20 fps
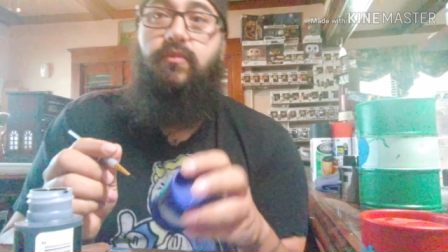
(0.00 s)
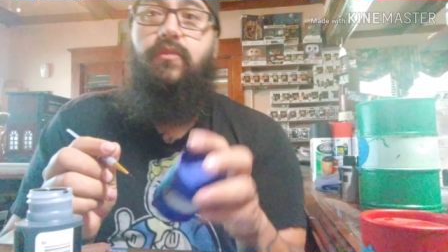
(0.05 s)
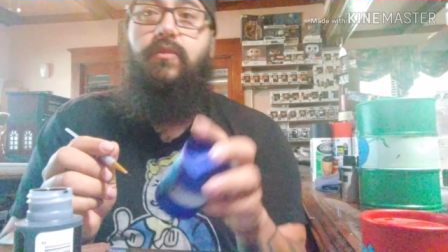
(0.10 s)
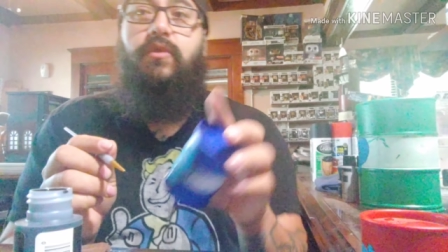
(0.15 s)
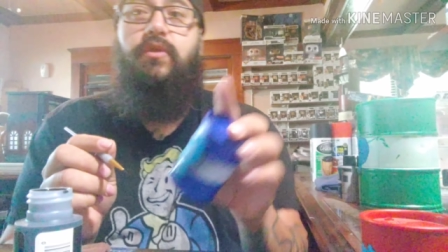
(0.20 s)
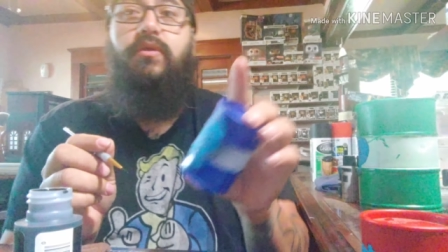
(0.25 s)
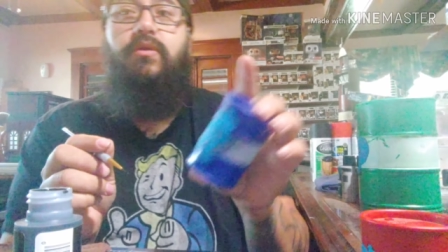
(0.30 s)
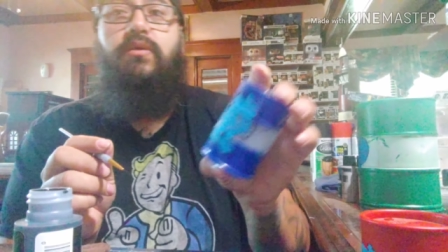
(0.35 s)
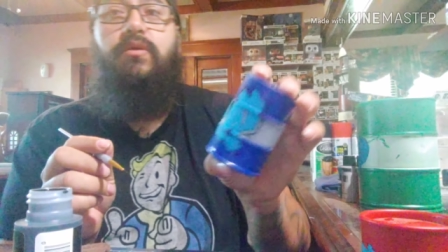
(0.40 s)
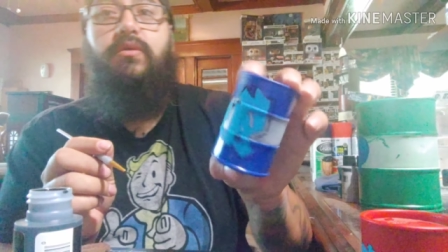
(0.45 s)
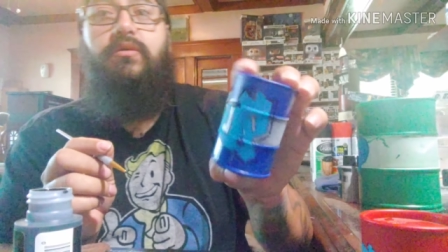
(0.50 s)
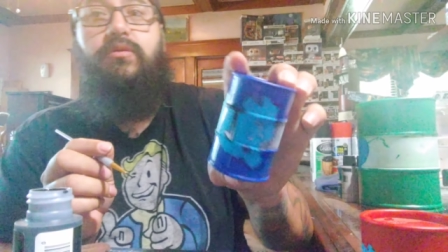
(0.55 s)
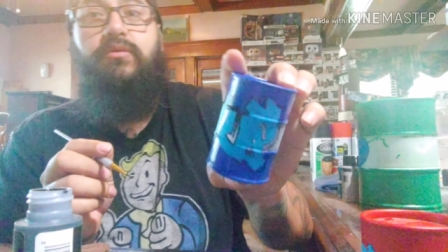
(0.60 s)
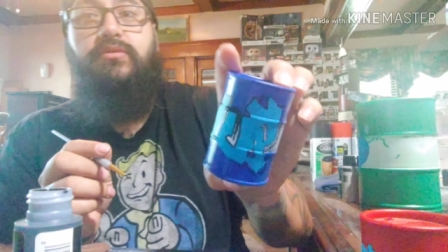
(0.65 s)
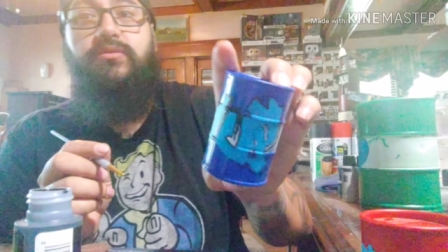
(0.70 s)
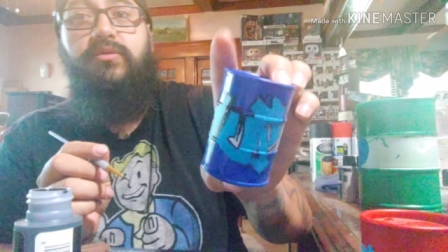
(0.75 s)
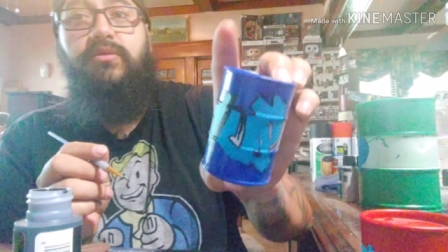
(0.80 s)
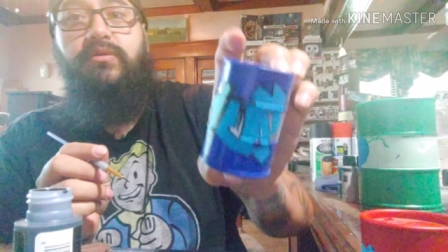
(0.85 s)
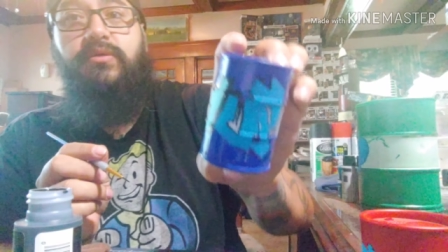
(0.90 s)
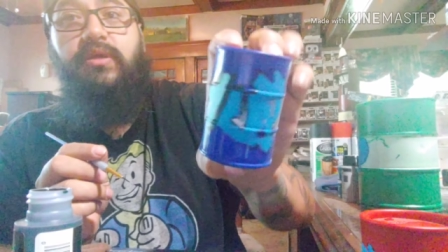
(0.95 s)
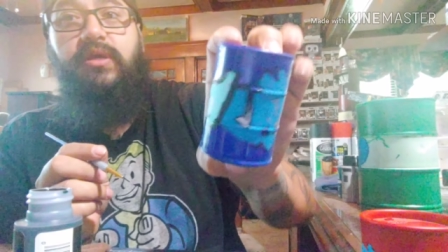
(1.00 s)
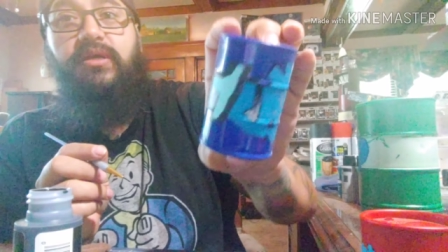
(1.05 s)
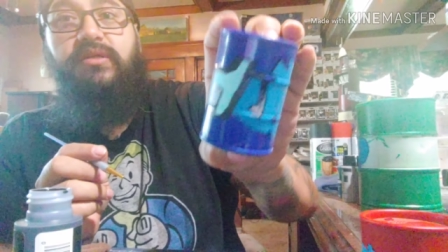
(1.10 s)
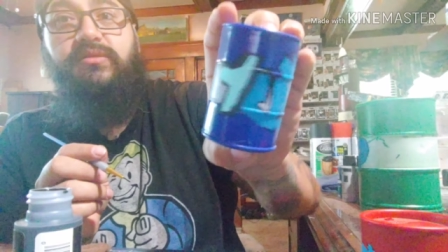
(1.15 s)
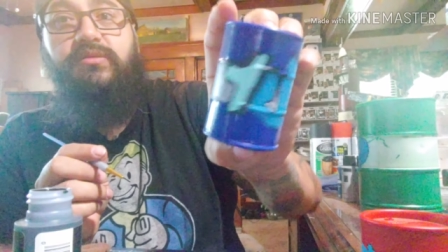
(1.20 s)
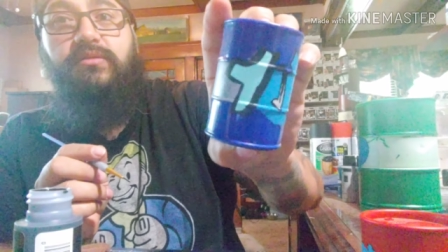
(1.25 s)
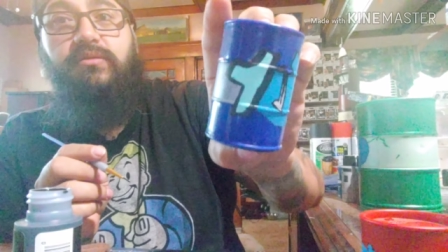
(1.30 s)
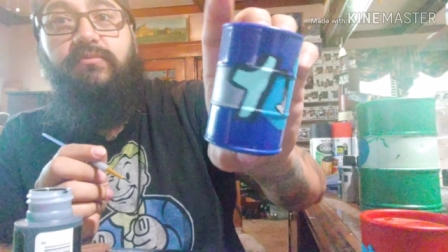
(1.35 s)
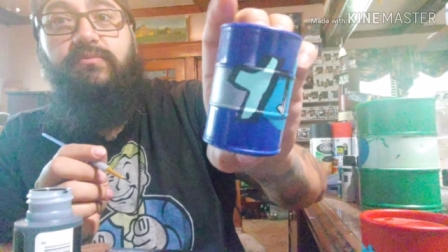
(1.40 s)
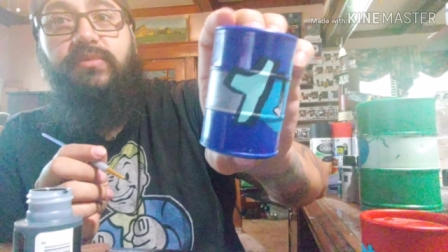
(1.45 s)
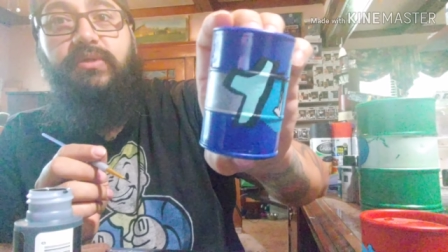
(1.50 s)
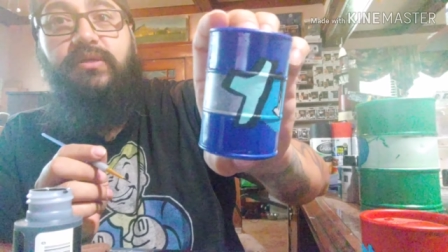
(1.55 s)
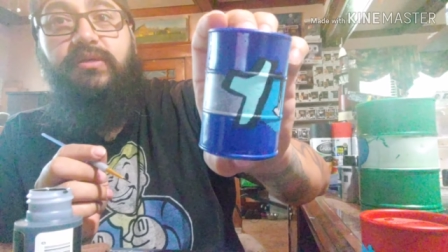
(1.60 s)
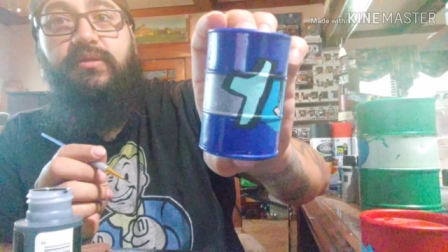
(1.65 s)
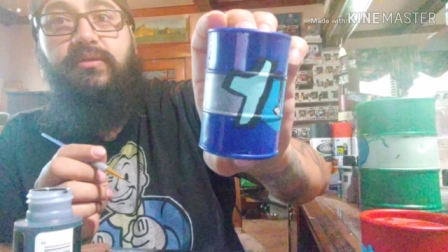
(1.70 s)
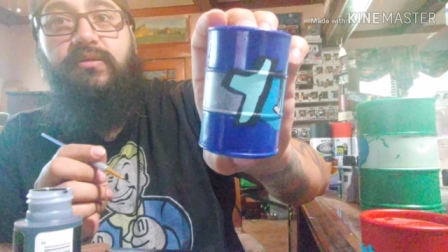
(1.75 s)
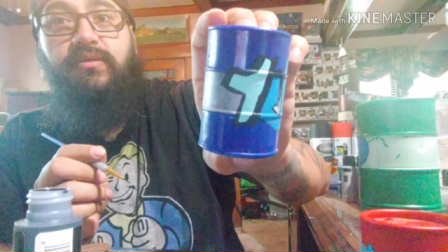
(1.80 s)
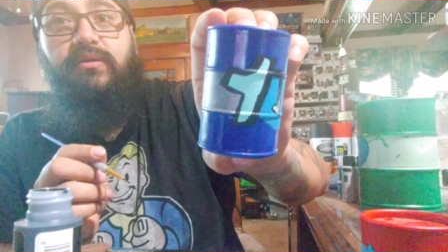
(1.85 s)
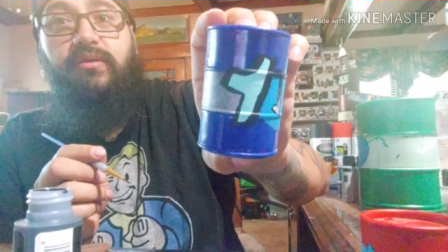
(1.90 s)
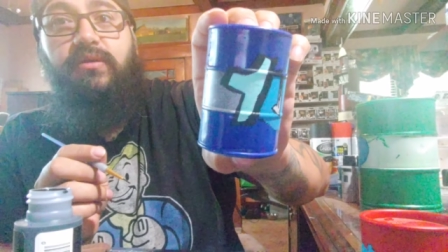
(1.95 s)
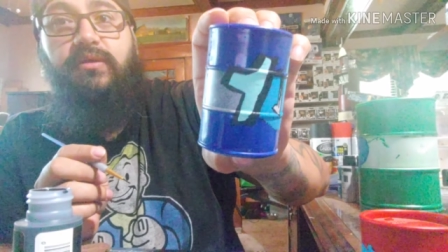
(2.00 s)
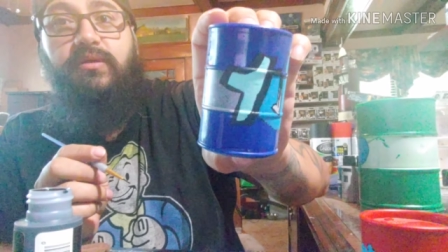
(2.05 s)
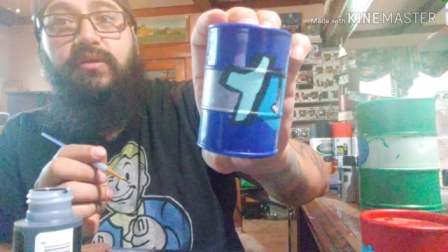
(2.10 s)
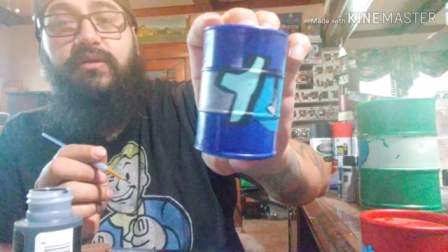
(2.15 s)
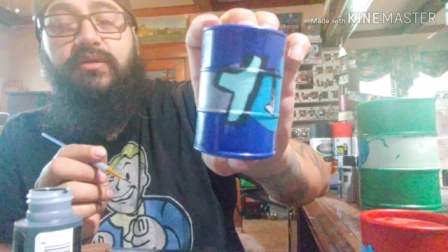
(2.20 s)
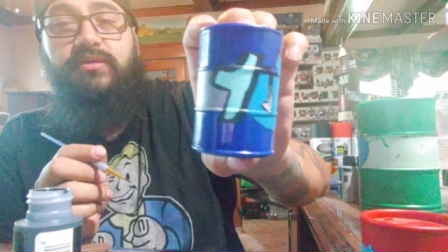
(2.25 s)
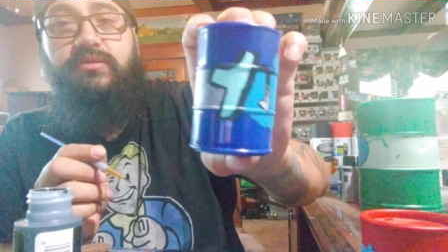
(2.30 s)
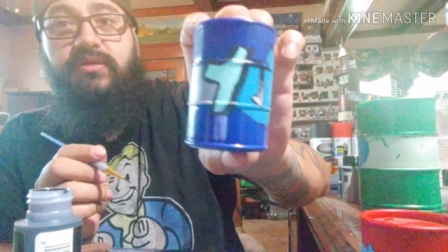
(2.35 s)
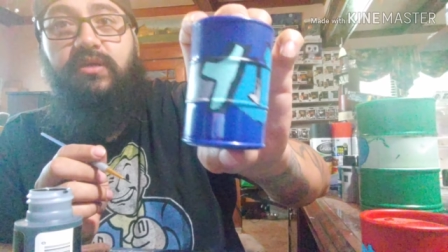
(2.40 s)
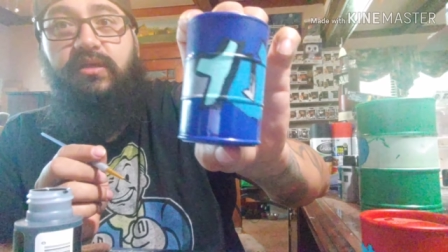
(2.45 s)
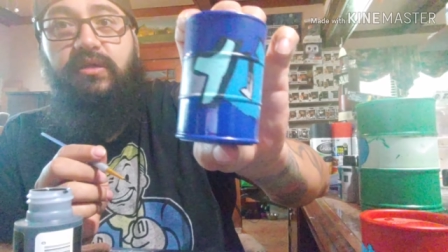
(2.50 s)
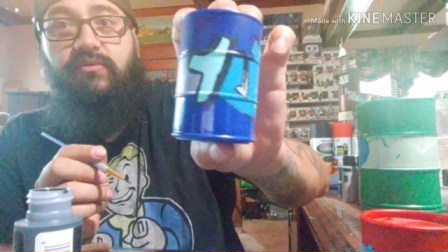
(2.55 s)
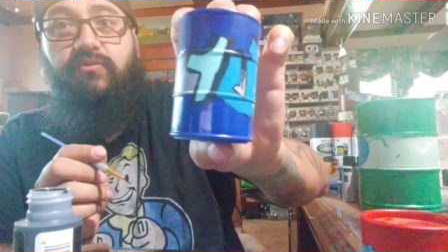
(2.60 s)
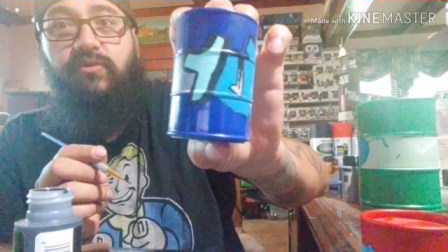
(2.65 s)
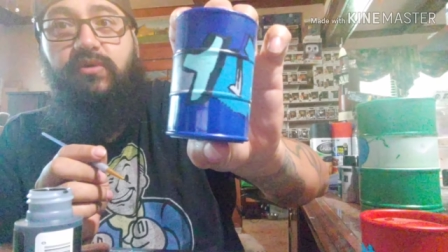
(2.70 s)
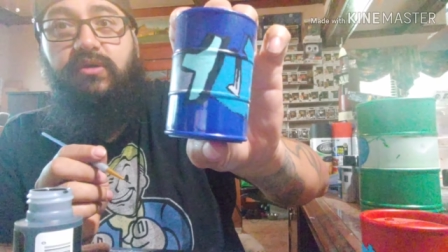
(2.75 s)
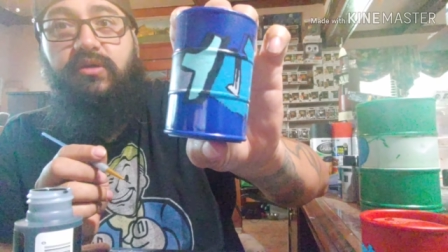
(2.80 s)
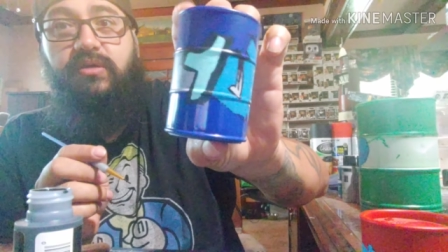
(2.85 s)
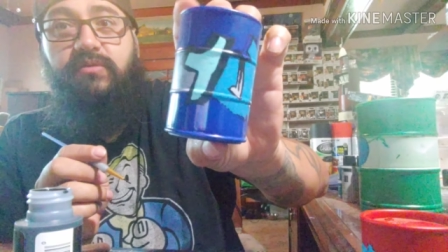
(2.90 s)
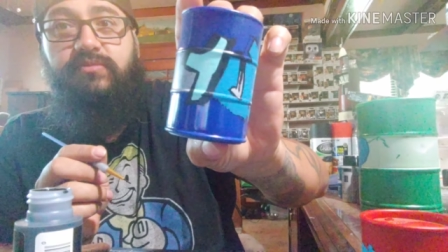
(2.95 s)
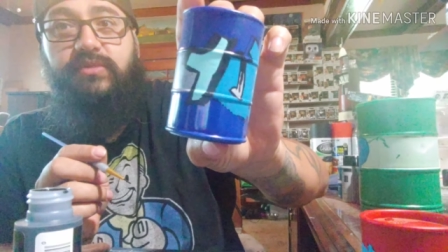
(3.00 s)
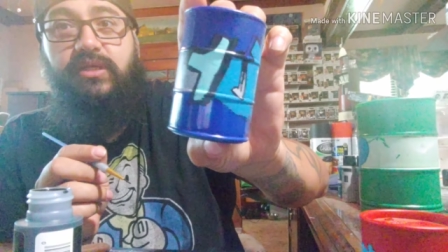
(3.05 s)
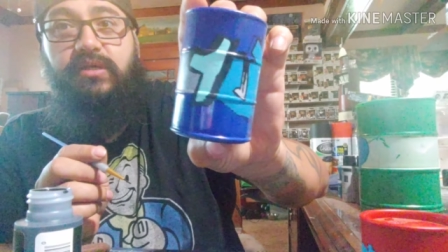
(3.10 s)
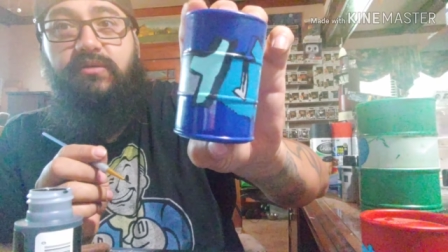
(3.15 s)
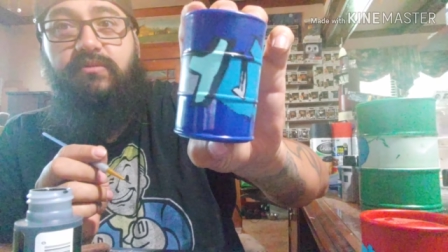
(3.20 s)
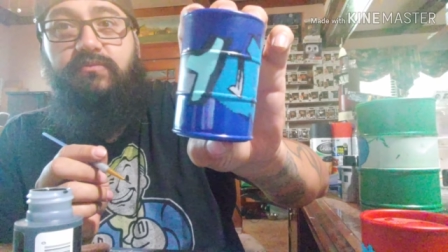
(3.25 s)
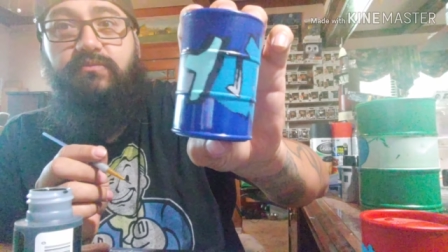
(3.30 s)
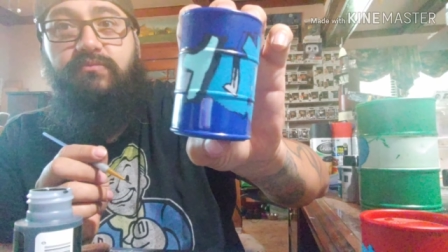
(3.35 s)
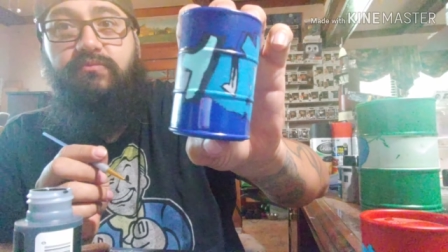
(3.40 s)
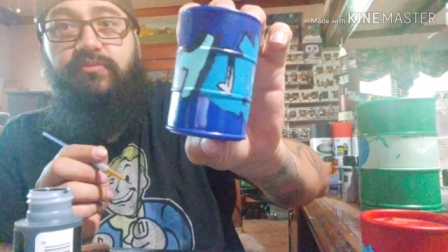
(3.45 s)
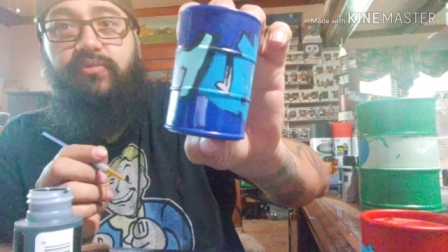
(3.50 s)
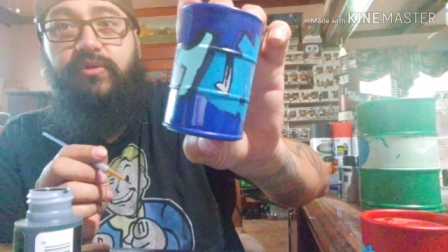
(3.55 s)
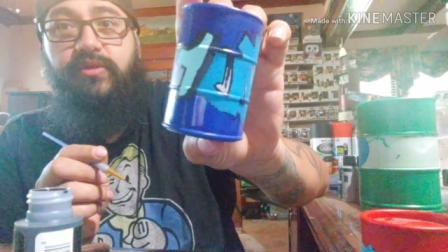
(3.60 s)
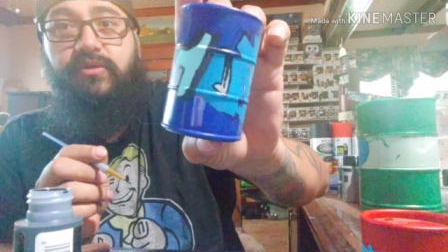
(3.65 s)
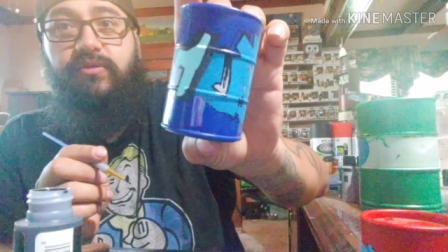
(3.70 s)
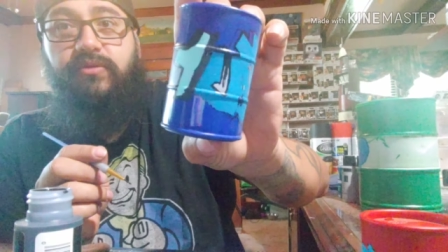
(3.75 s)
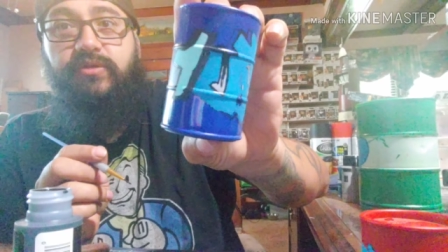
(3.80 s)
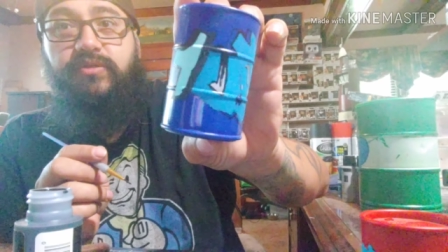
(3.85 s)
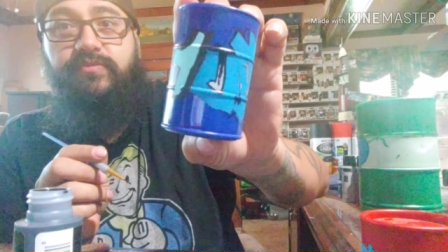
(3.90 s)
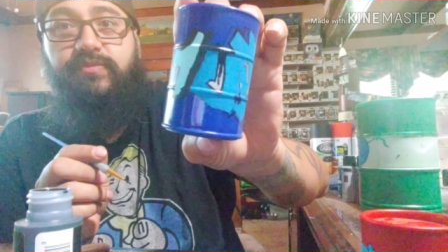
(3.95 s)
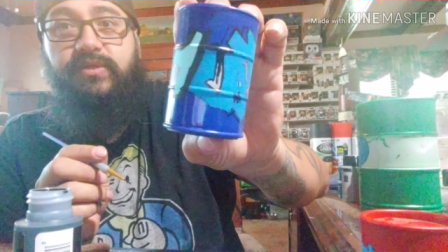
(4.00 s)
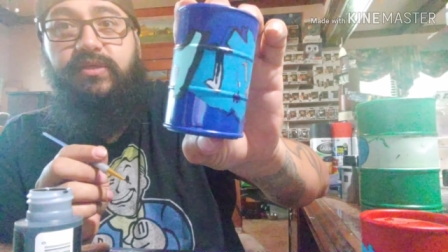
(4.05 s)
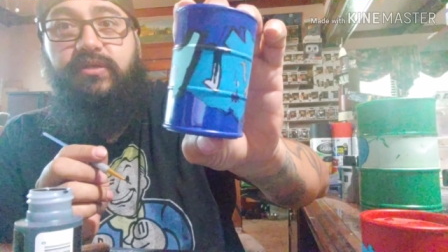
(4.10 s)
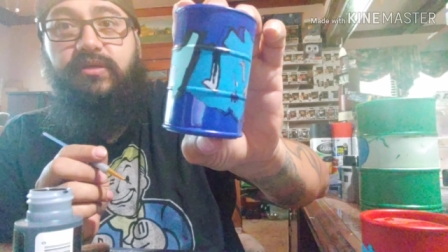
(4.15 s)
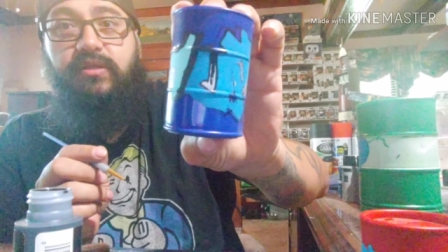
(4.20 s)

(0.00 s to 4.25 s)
I'm going to show you guys a little bit. See how that one comes out pretty crispy,